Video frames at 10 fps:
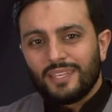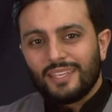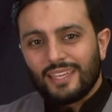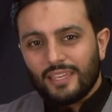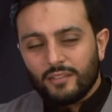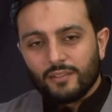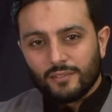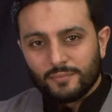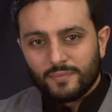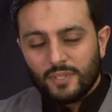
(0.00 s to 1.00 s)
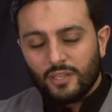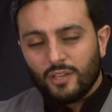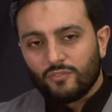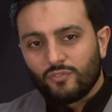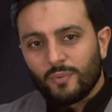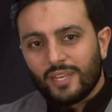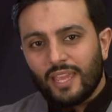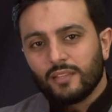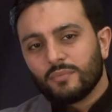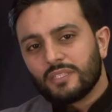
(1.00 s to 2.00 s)
being ill from an
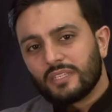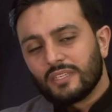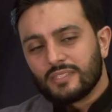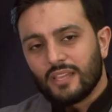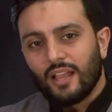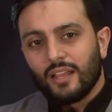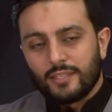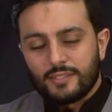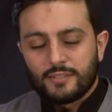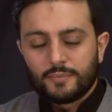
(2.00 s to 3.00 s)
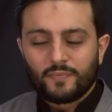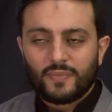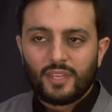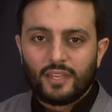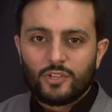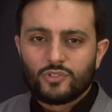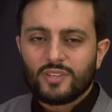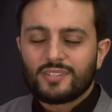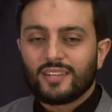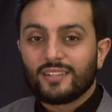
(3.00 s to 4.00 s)
ailment in his eyes.
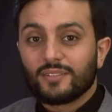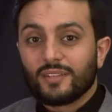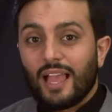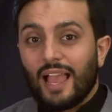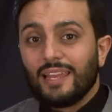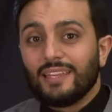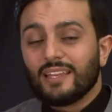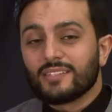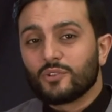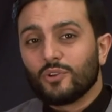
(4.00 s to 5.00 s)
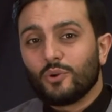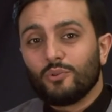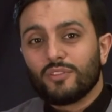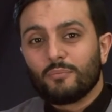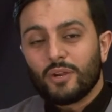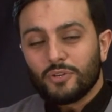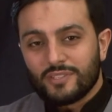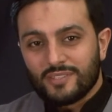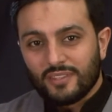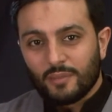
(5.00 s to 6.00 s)
So they said, Ali has got all the
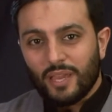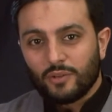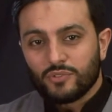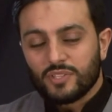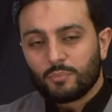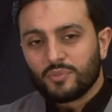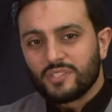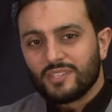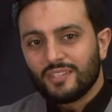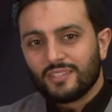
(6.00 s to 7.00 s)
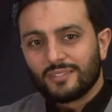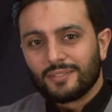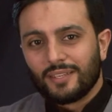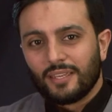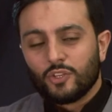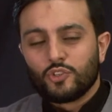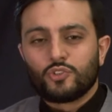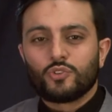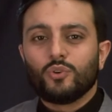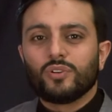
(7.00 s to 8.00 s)
merits in the battles that preceded.
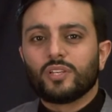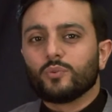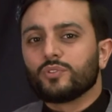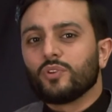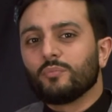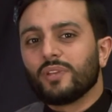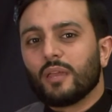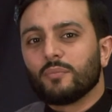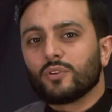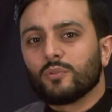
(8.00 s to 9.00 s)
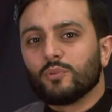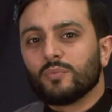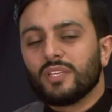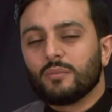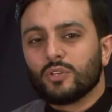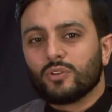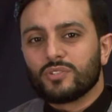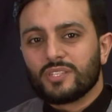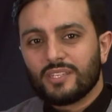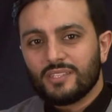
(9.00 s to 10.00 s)
Surely it would not be Amir al-Mu'mineen
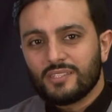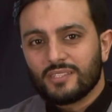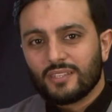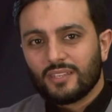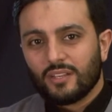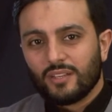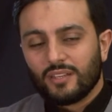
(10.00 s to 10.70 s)
because he is